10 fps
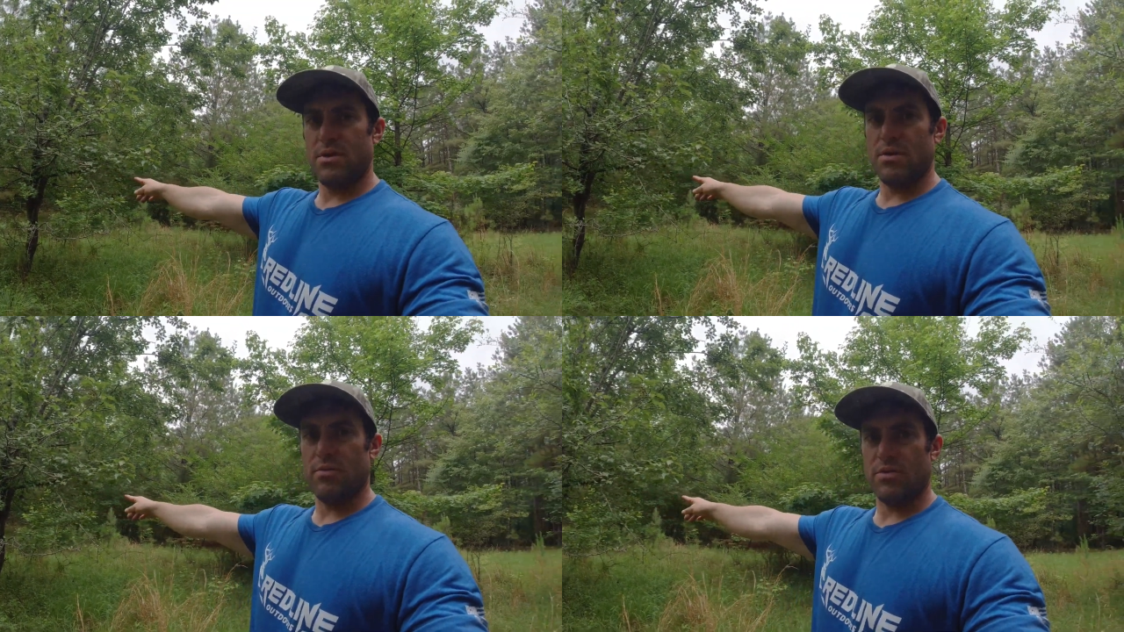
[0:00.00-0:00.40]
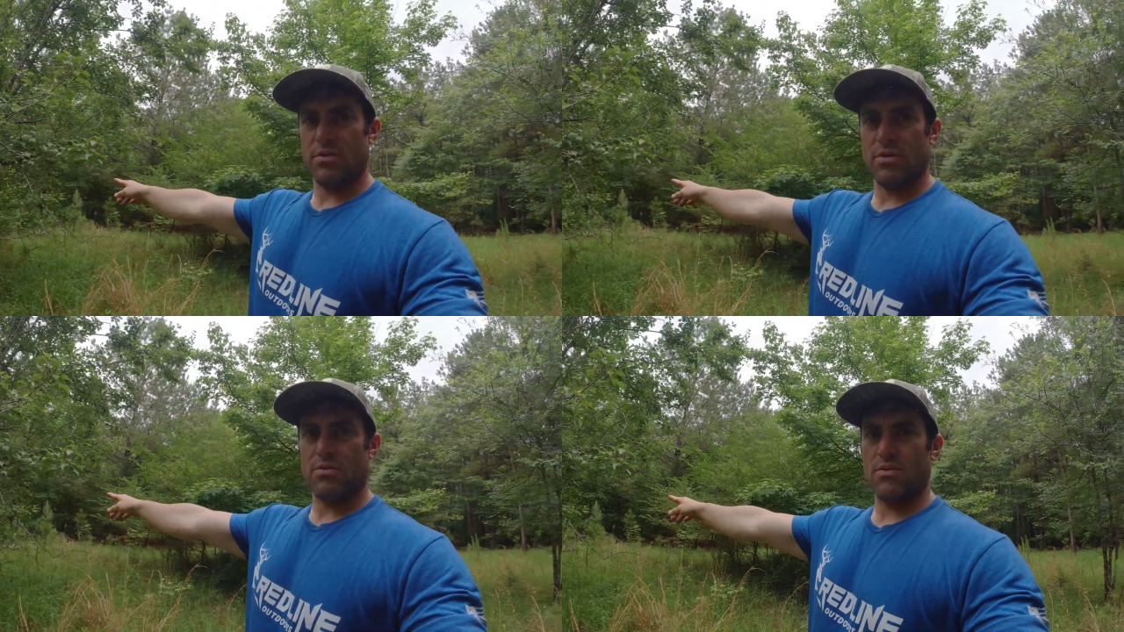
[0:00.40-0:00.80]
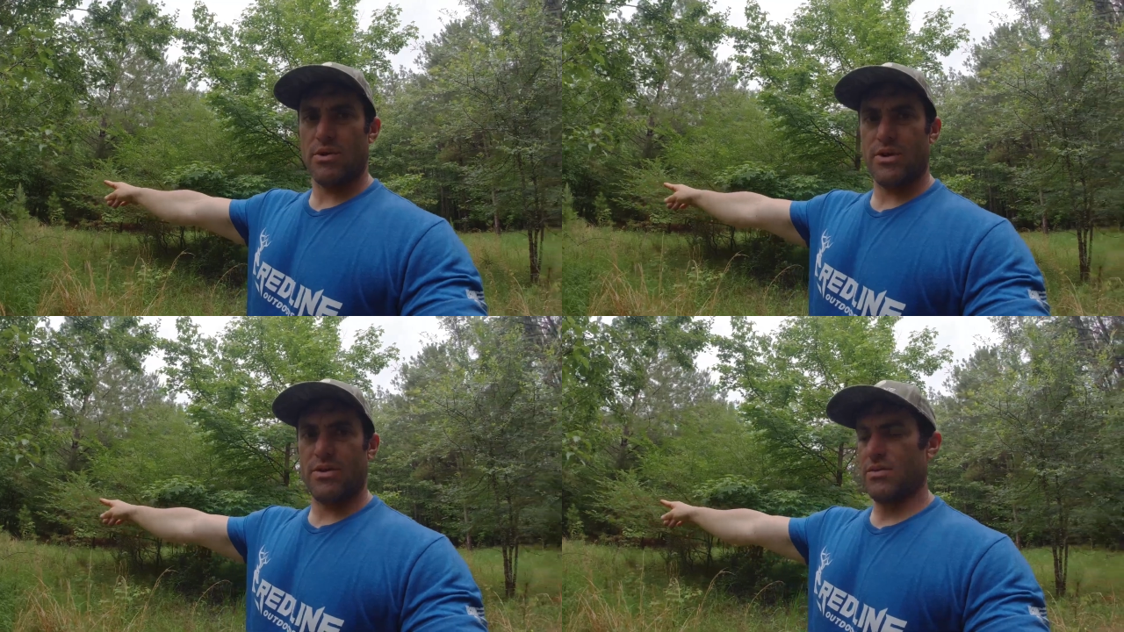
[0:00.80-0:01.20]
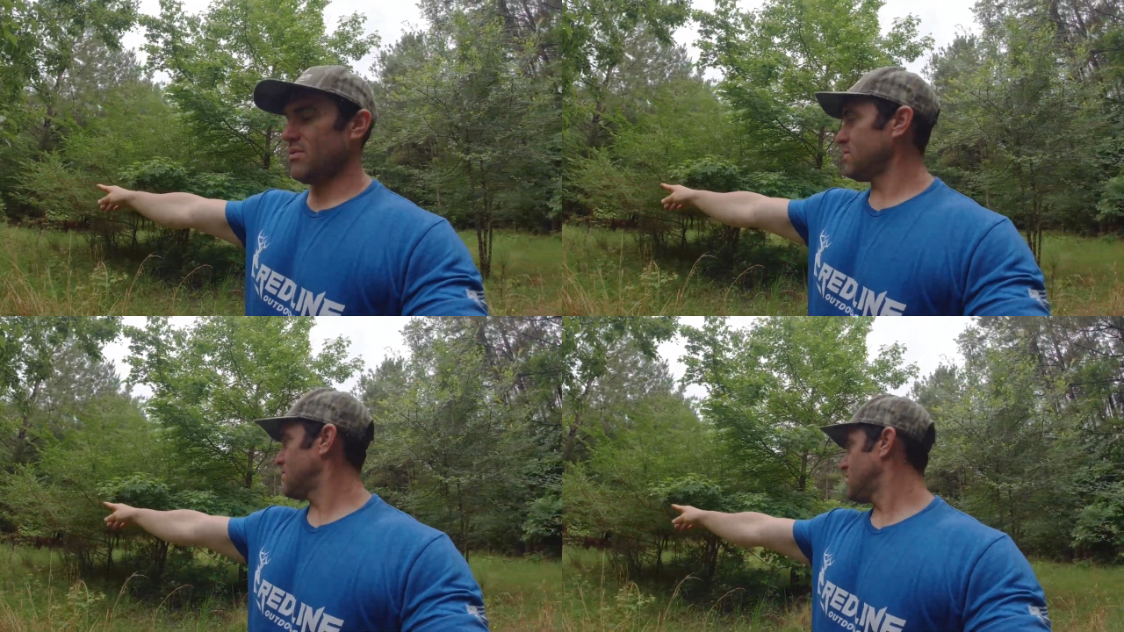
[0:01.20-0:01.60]
coming
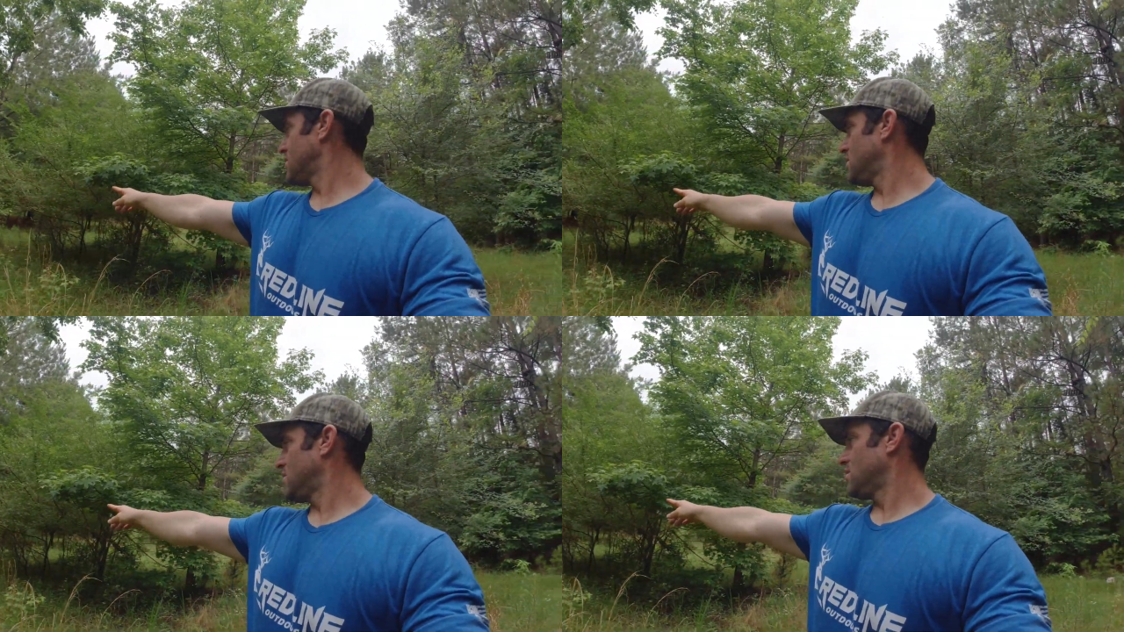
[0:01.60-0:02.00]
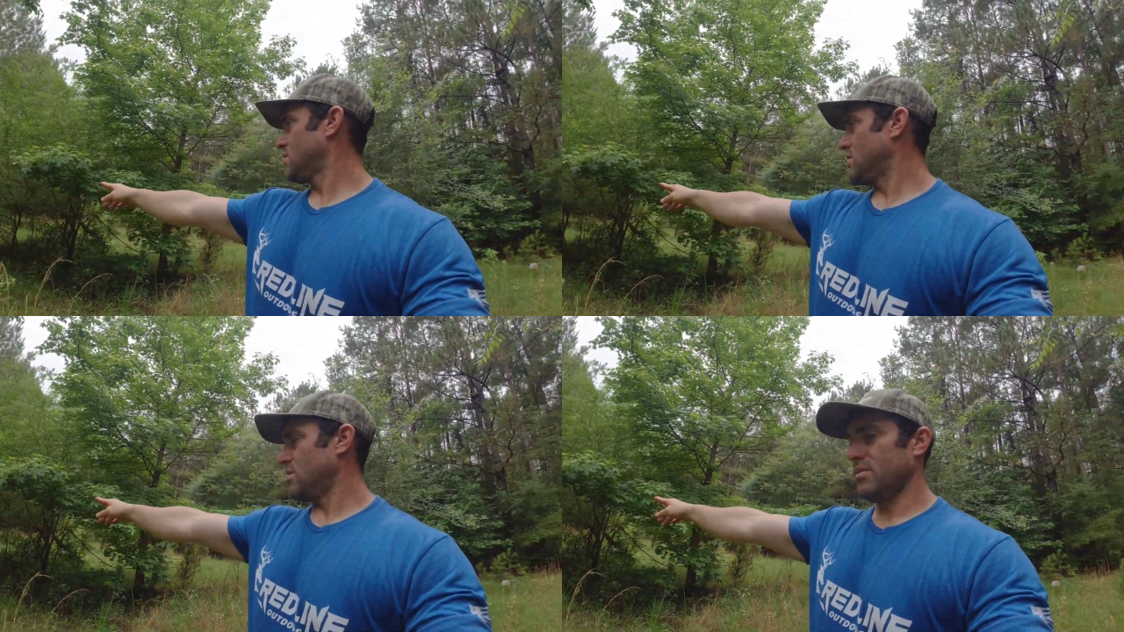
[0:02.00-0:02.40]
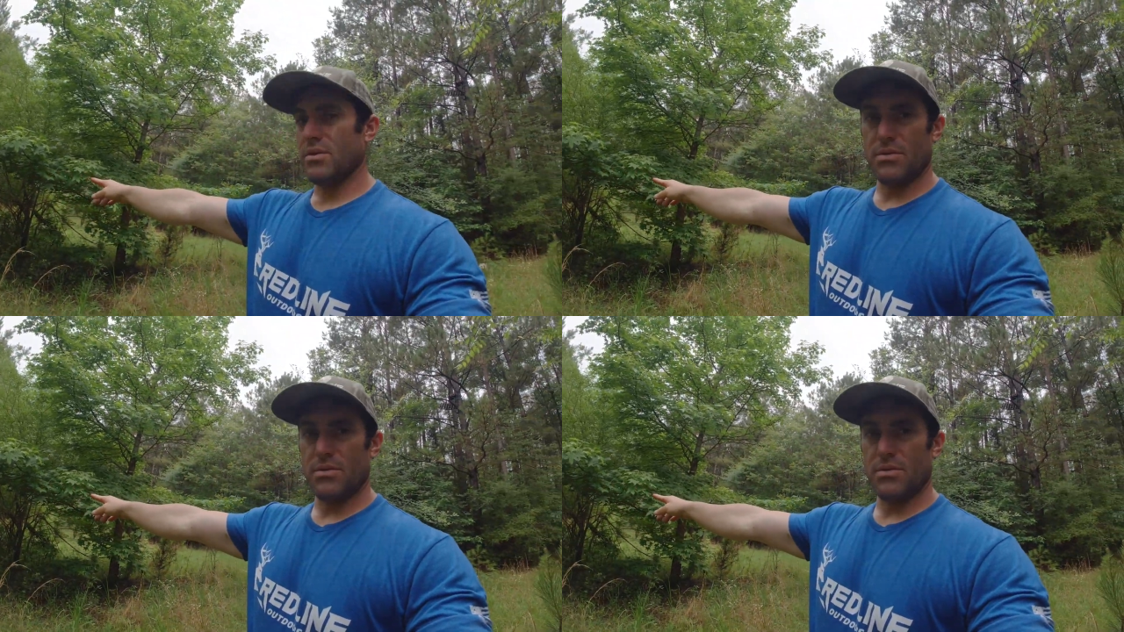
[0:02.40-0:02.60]
around, coming,